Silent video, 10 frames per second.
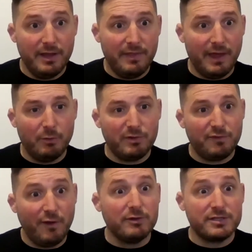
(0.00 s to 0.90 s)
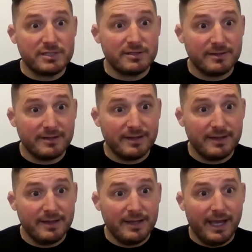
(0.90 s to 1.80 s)
that was false,
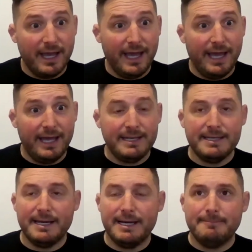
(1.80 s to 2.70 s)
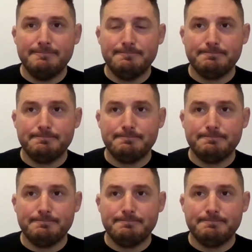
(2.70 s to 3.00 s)
and um,